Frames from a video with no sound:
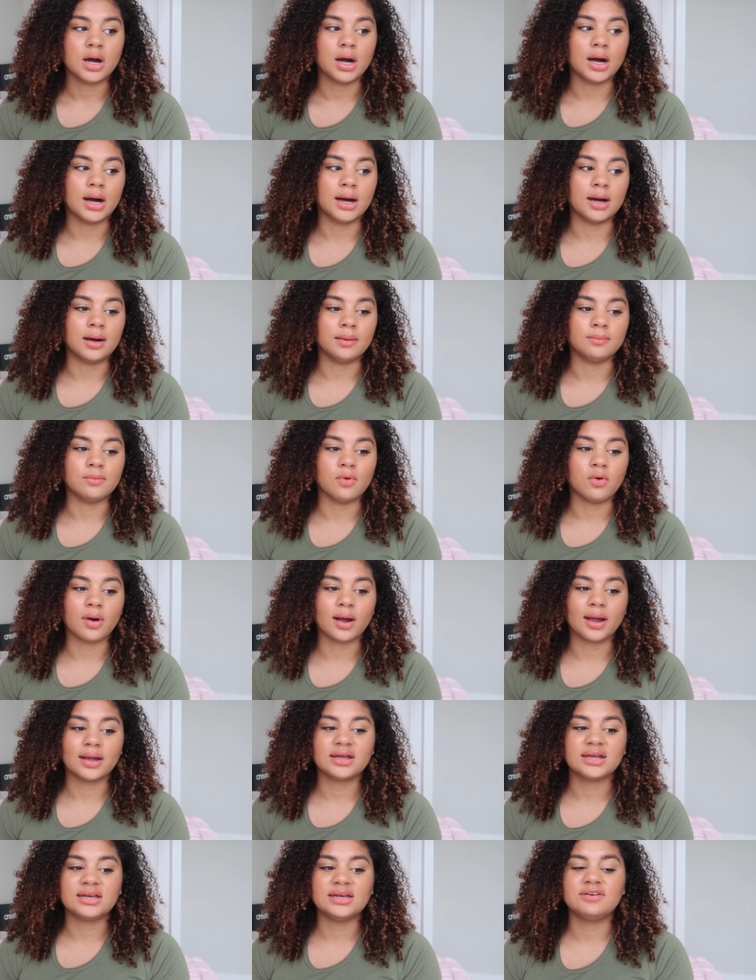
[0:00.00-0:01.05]
um, or
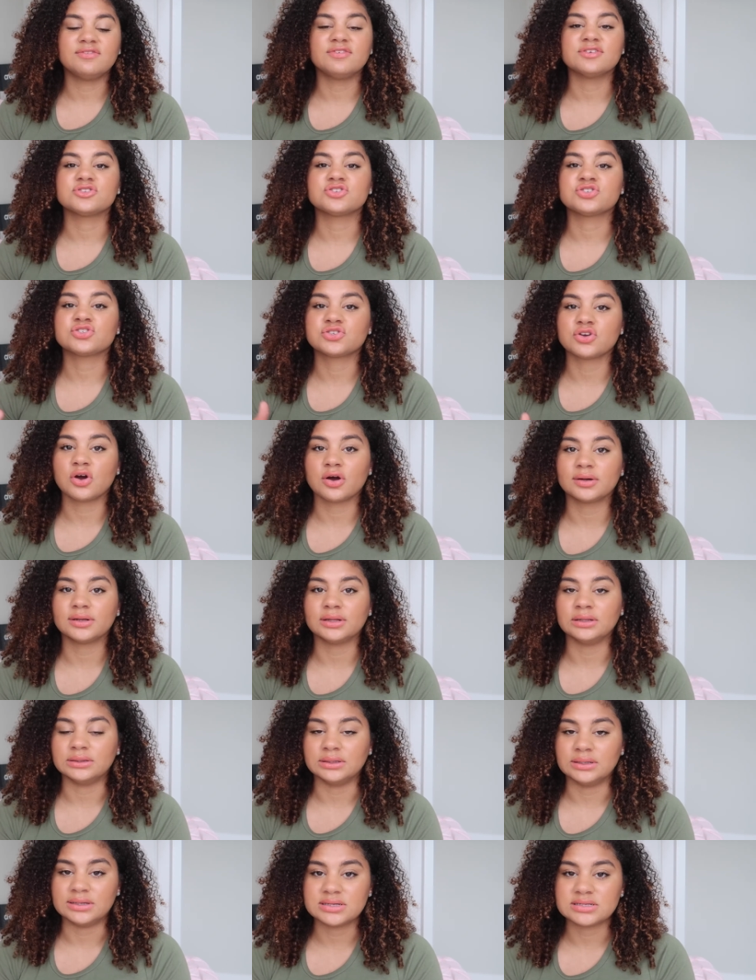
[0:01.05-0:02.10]
I can even start a
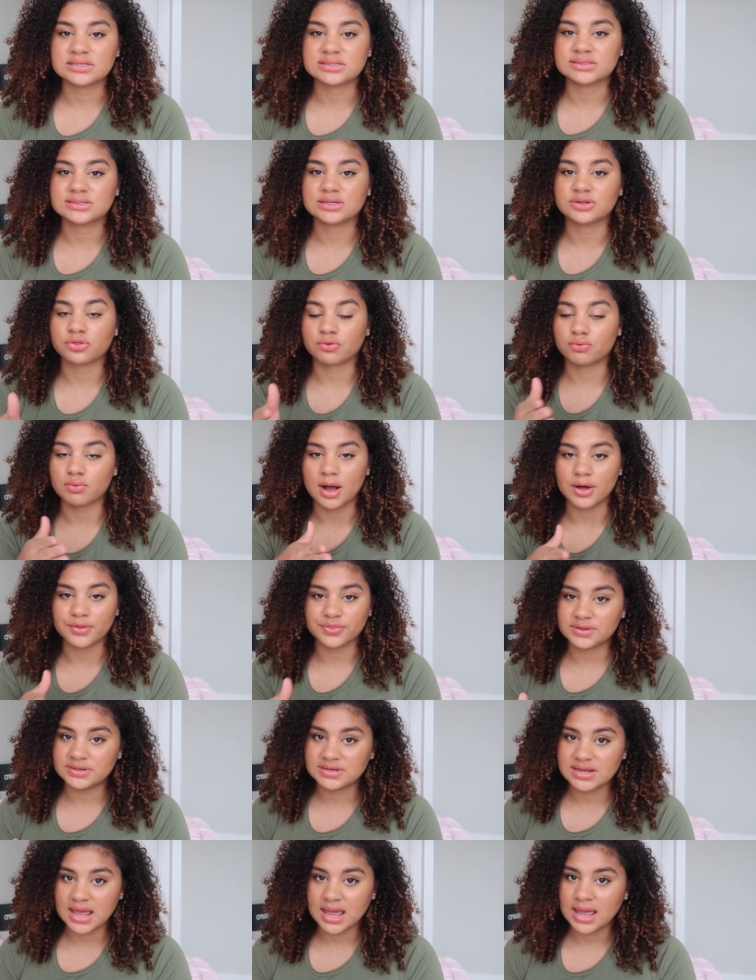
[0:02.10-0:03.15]
list throughout
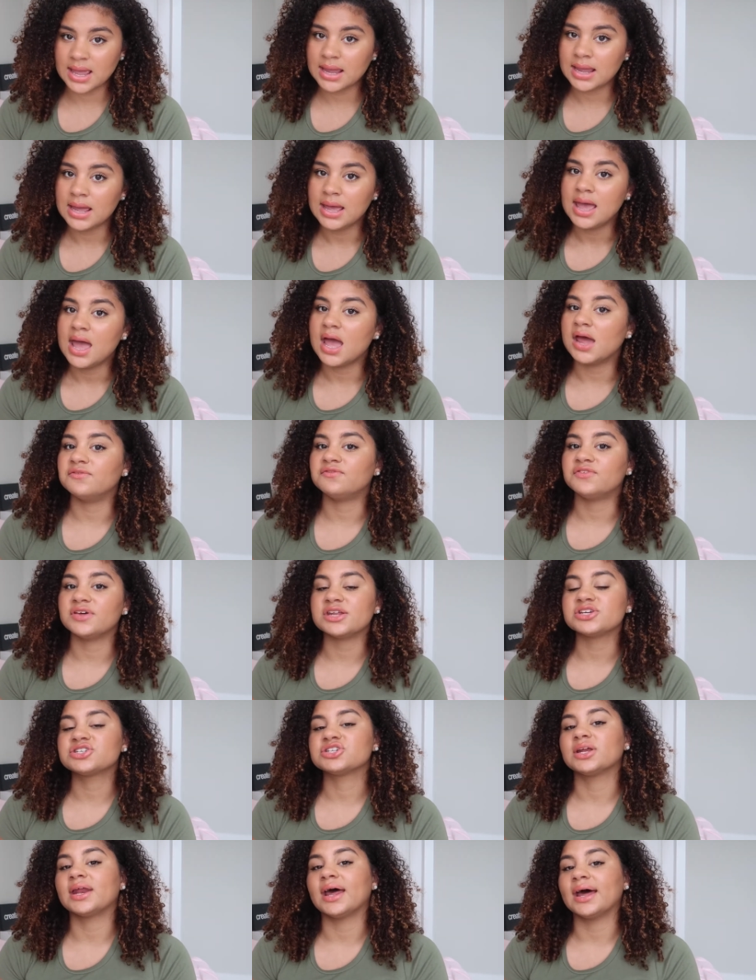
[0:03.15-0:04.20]
the day and
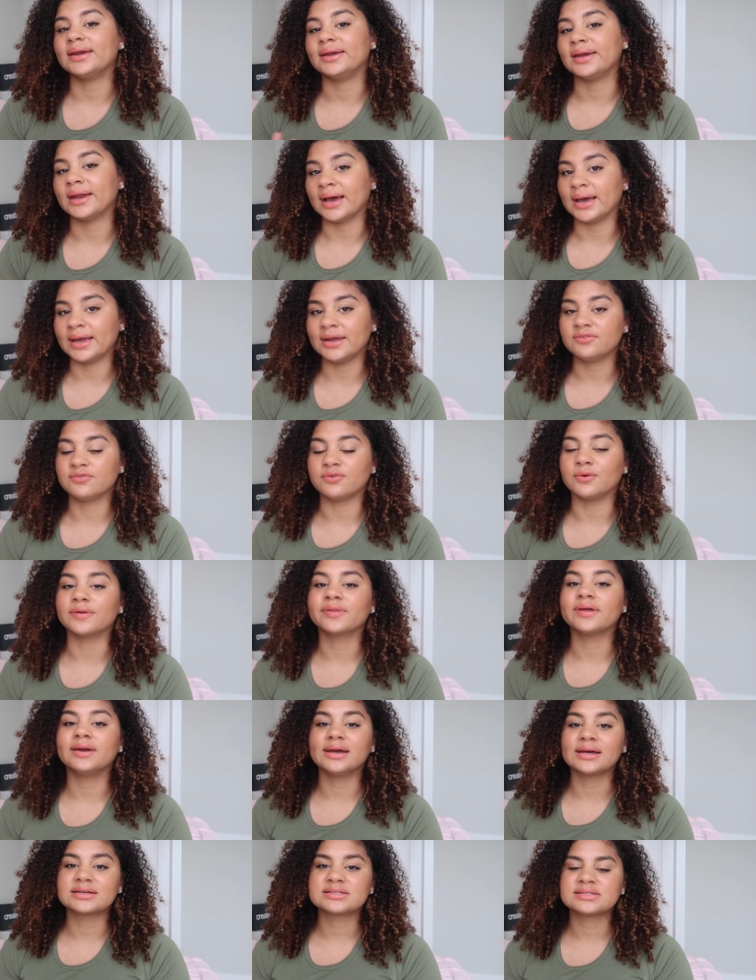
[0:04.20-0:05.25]
finish it at night for
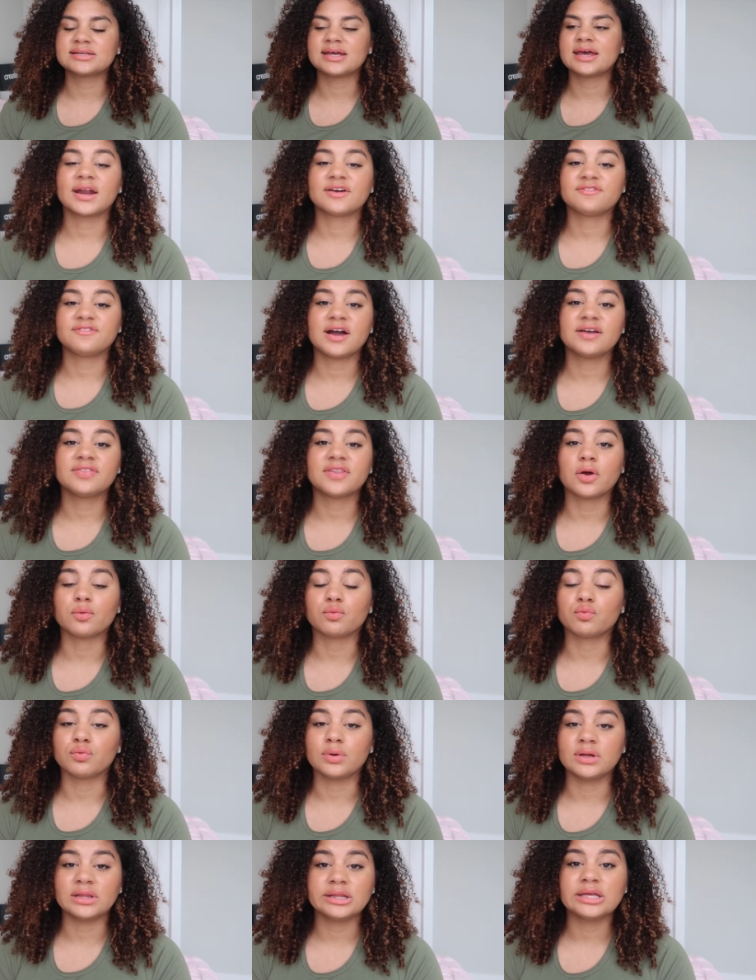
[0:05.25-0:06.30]
the next day. But I find
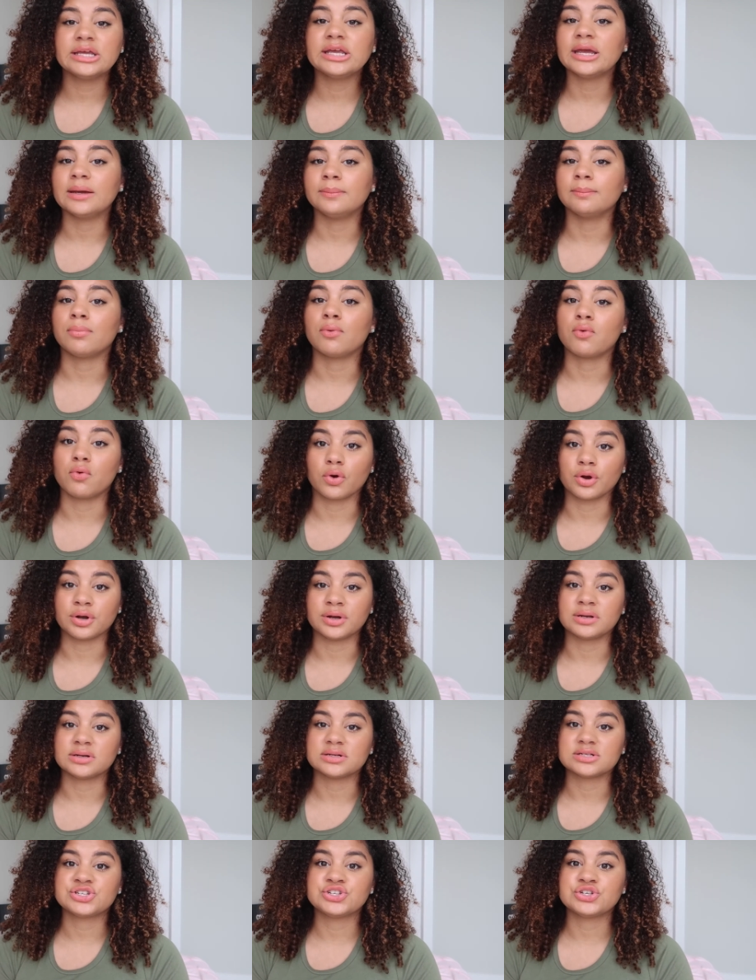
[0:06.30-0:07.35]
that really
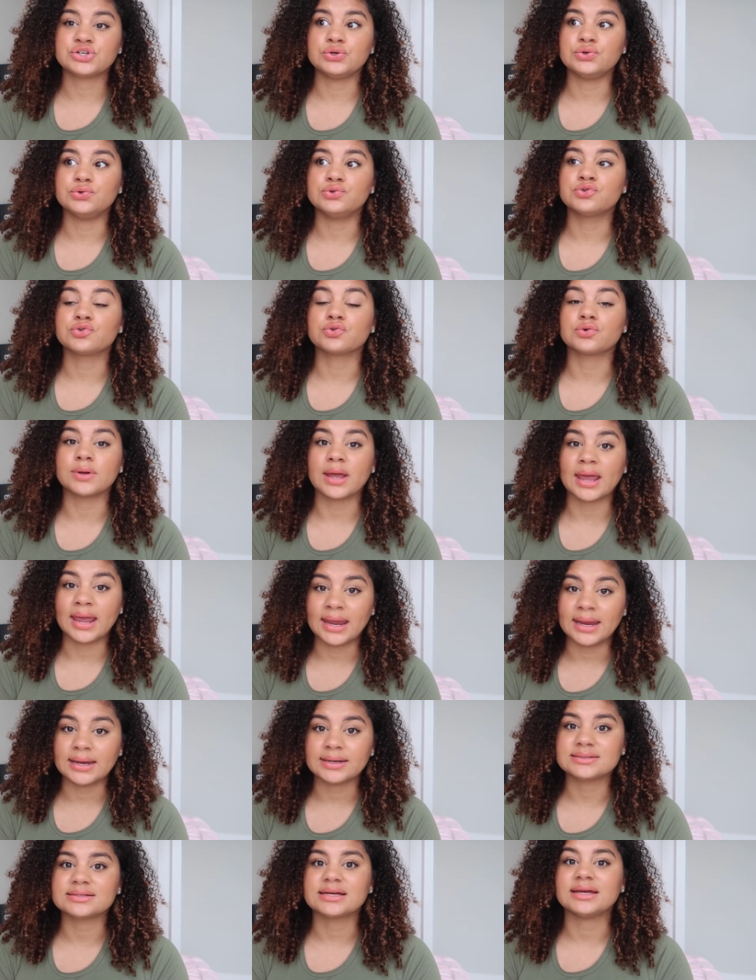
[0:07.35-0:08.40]
important to
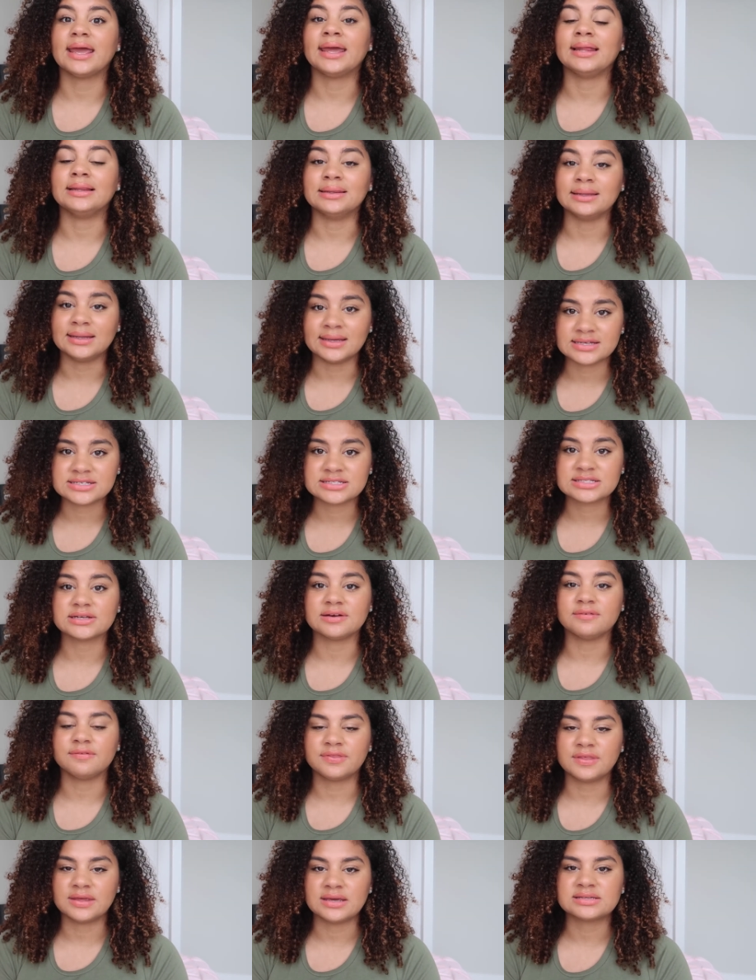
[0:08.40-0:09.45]
create a list
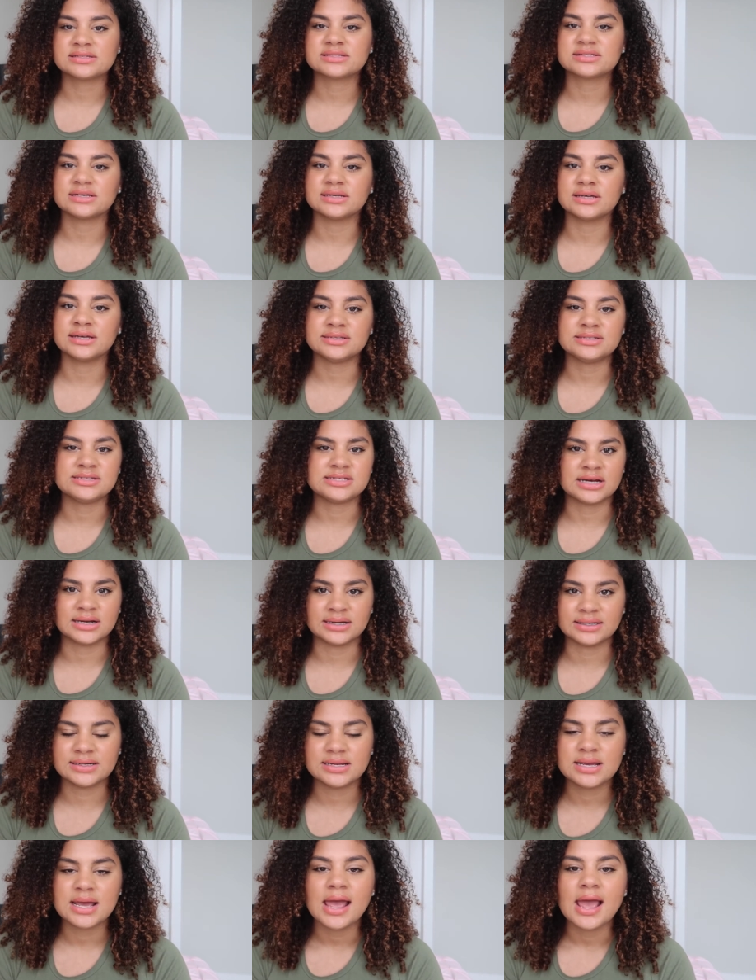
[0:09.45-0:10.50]
of things to get
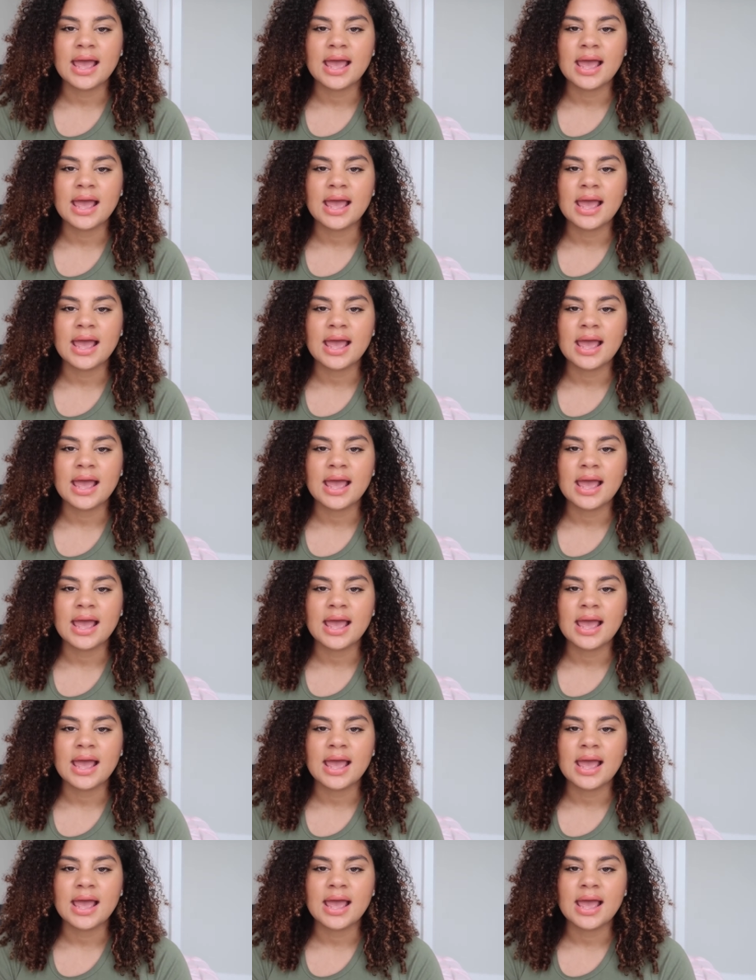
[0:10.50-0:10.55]
done.